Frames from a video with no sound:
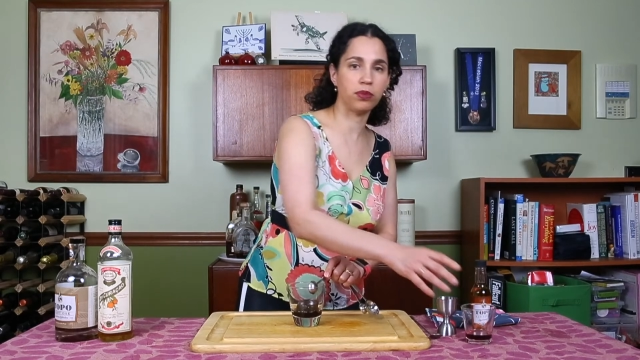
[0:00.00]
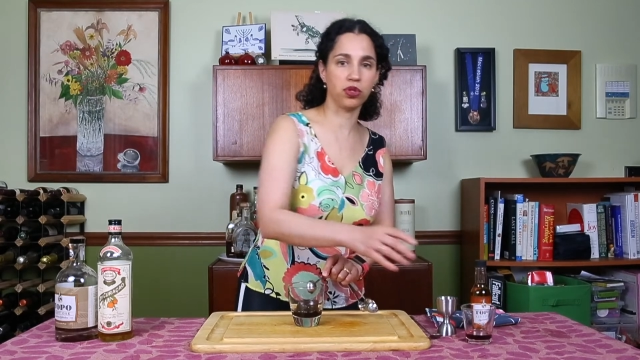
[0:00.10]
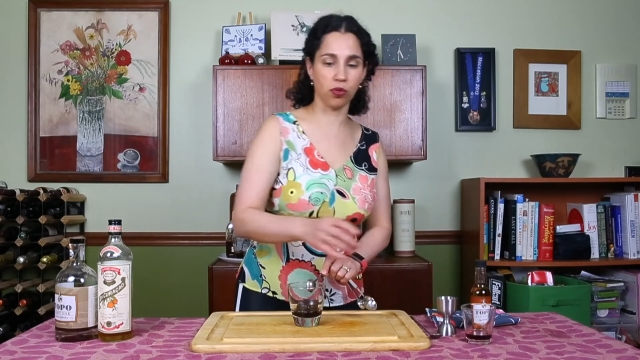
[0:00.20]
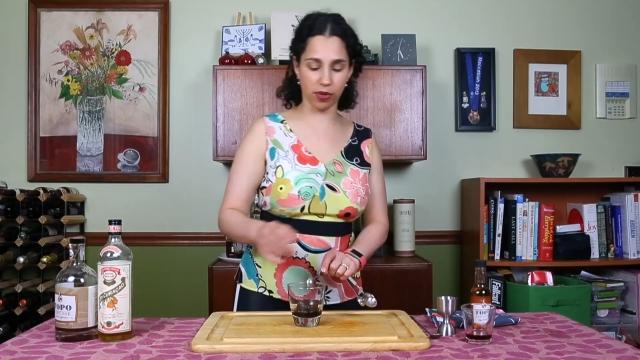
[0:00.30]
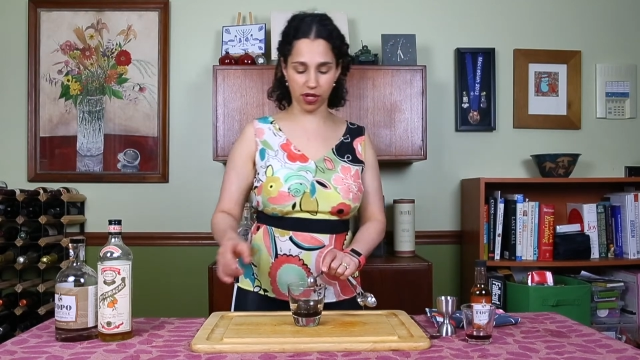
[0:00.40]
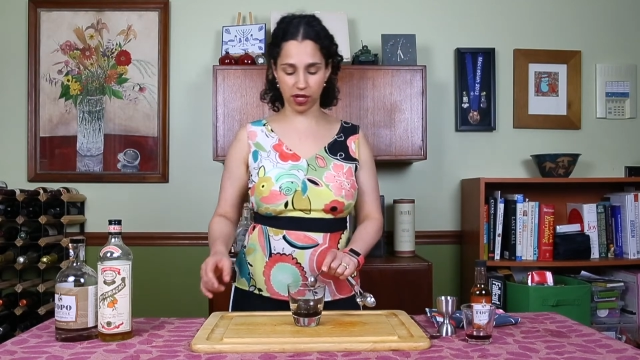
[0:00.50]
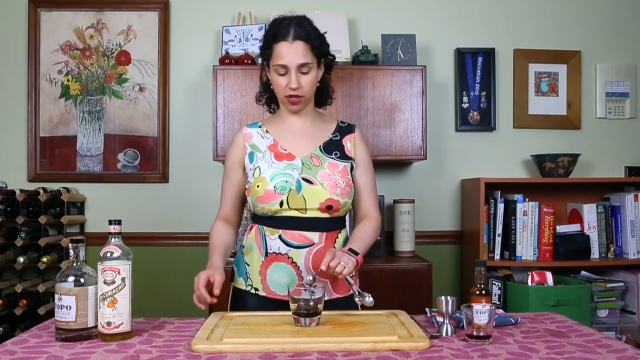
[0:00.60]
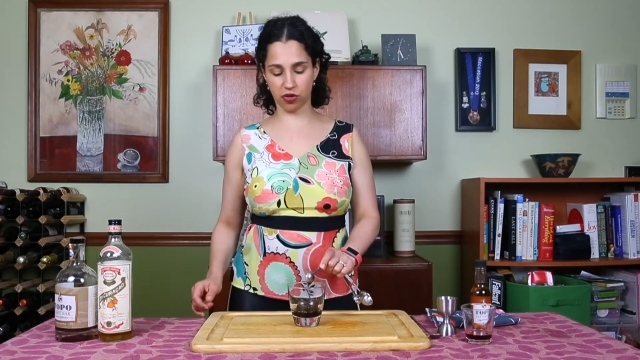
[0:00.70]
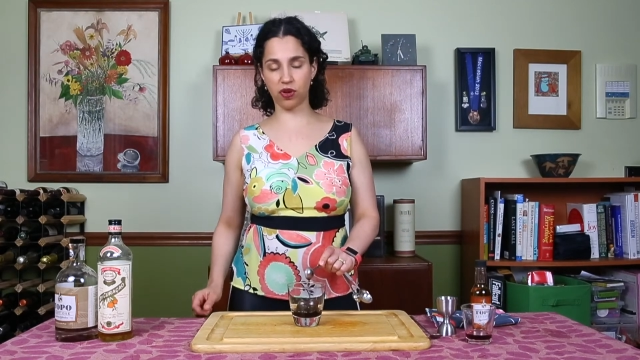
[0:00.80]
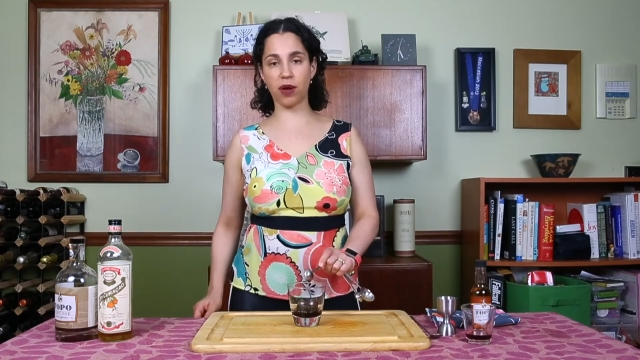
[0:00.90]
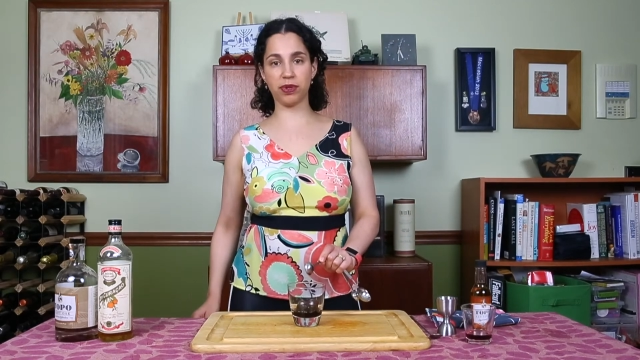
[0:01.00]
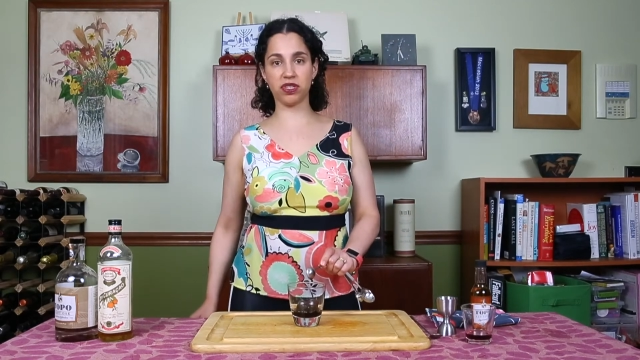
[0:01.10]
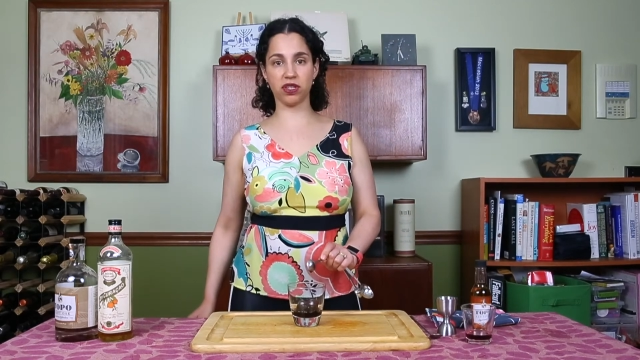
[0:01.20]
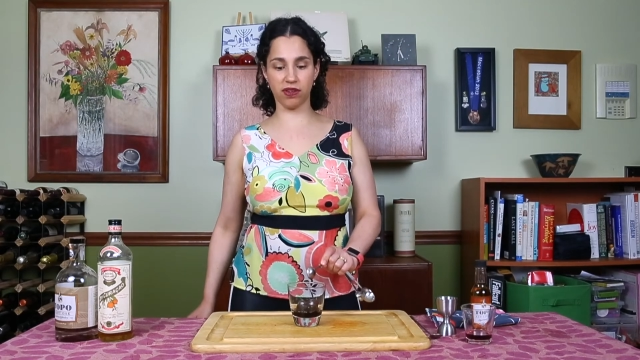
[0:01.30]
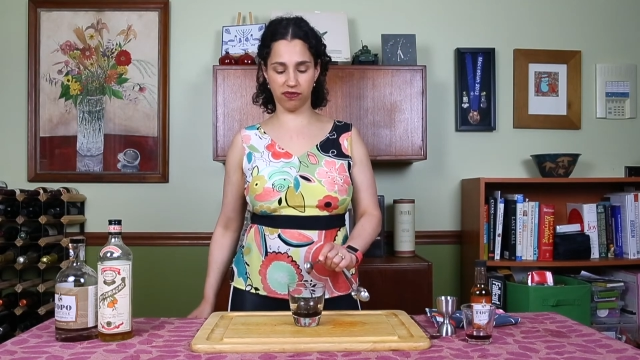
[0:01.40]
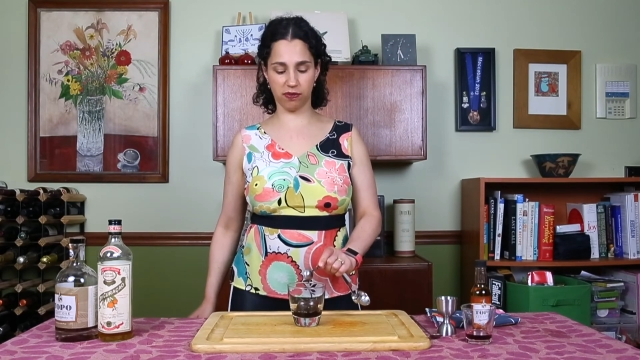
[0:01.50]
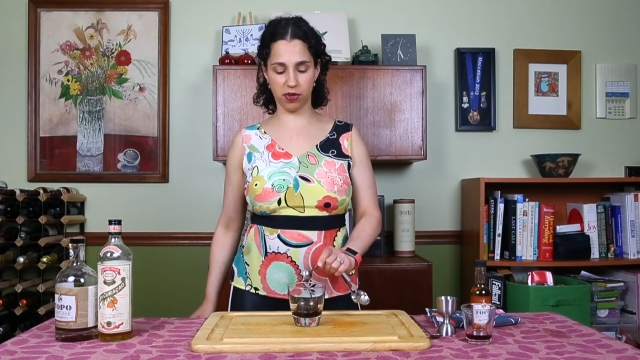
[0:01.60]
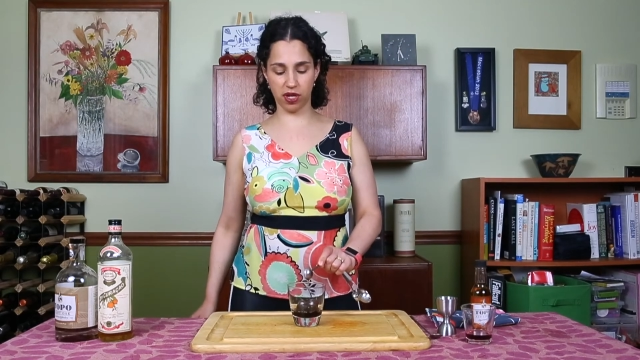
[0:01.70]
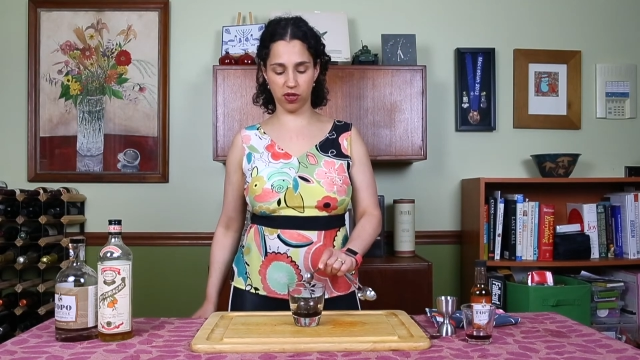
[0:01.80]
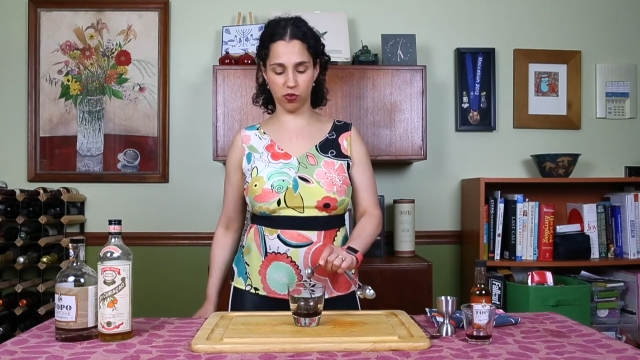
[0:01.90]
Don't buy the crappy stuff
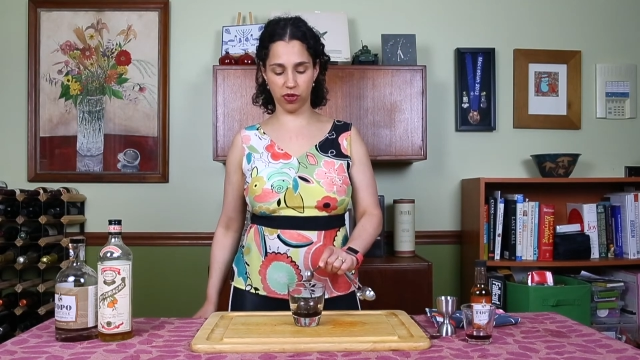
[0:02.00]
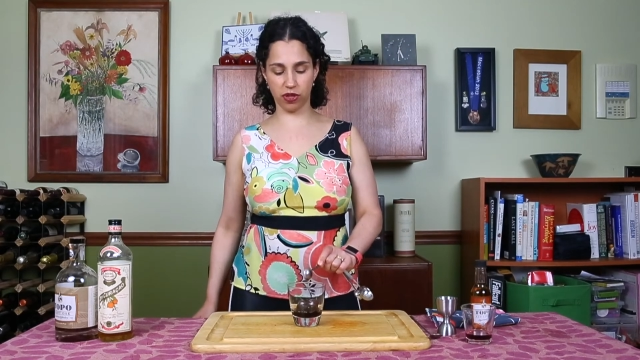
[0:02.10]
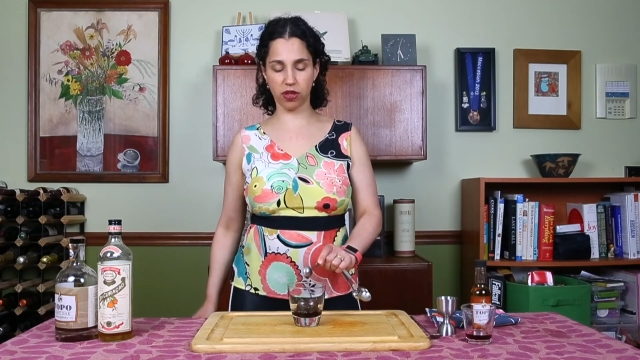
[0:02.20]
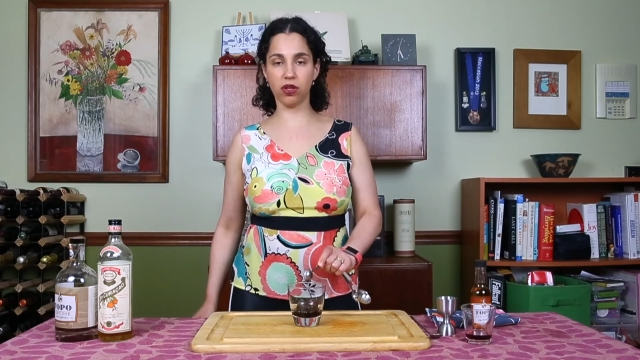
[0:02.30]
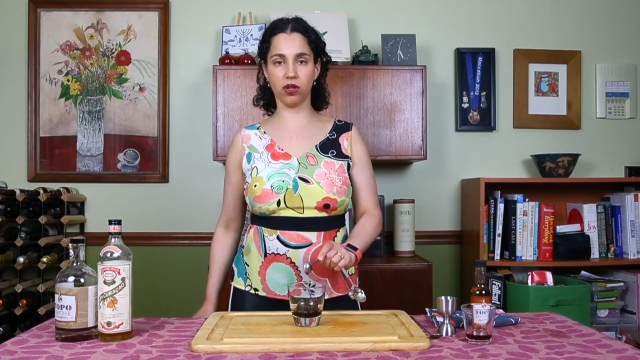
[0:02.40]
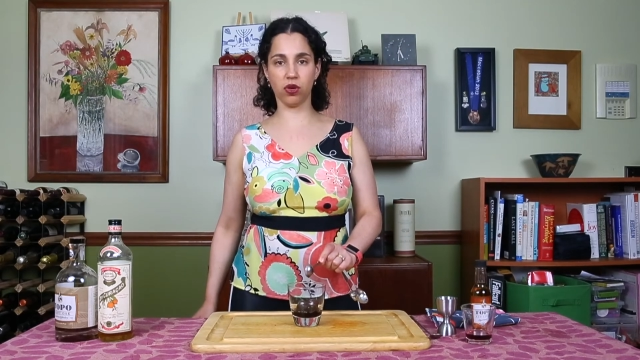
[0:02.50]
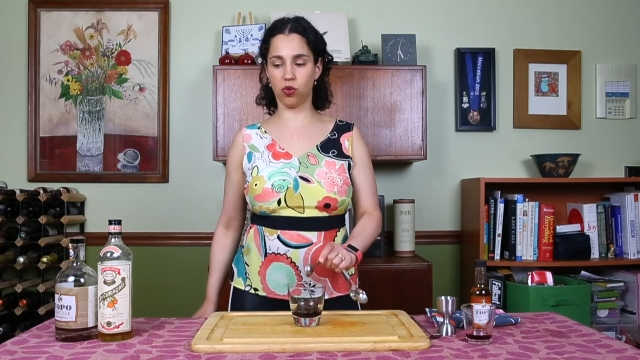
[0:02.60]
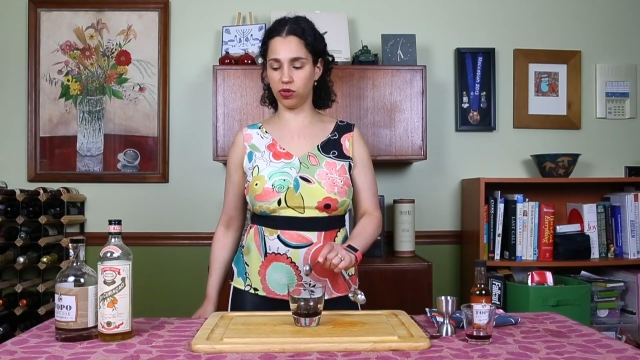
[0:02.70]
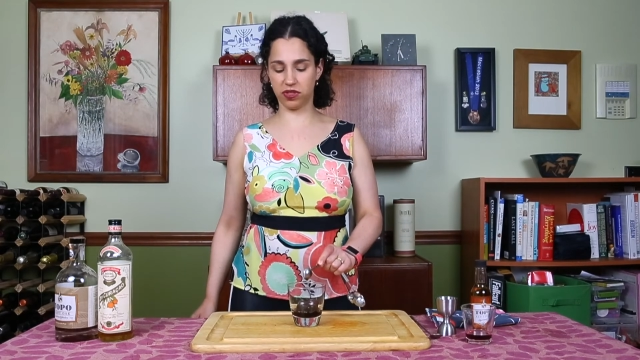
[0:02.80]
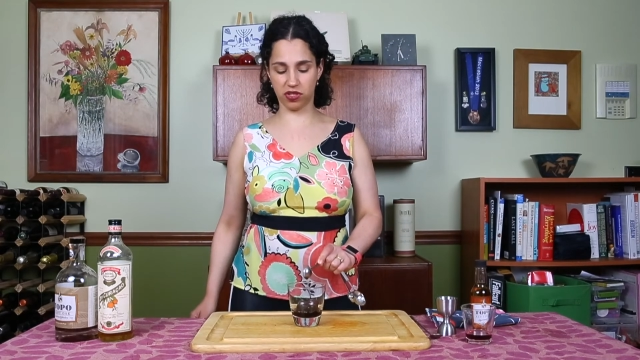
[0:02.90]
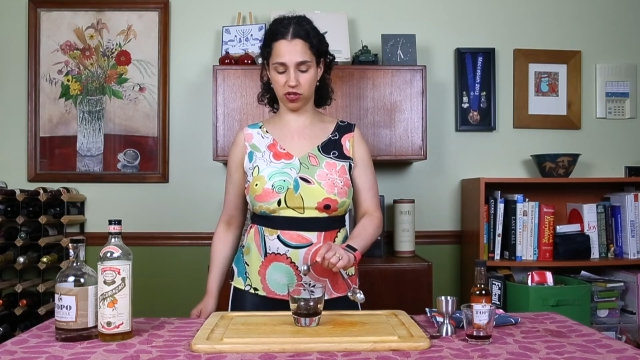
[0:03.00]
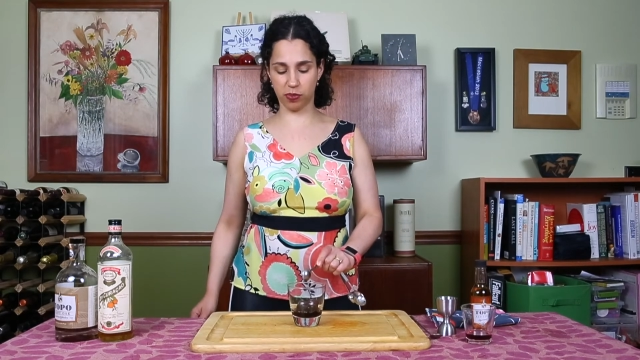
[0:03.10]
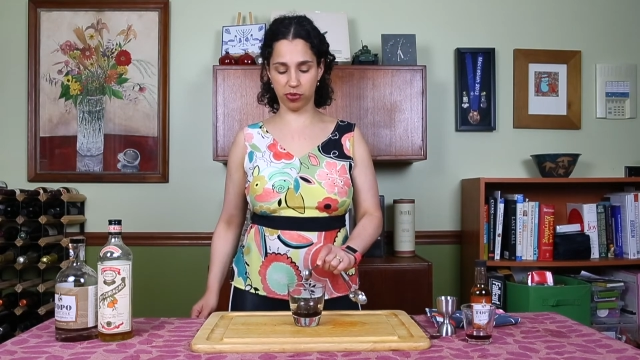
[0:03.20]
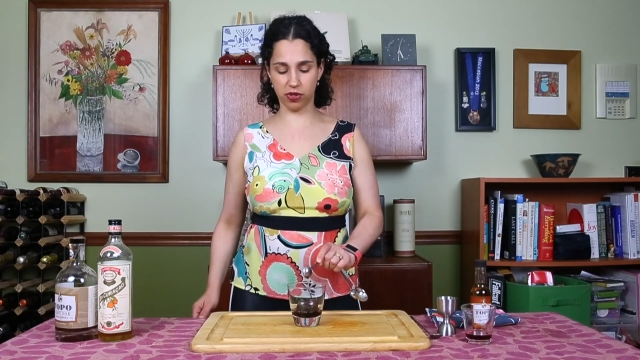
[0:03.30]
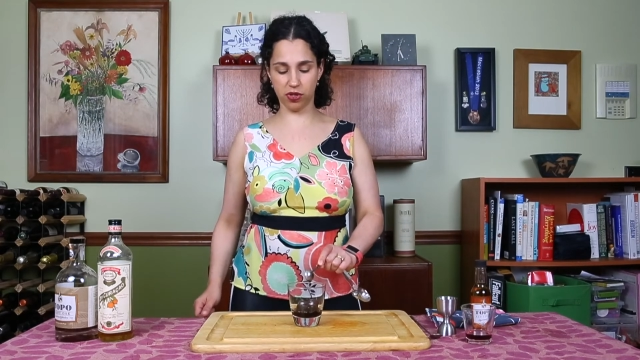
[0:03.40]
made with corn syrup.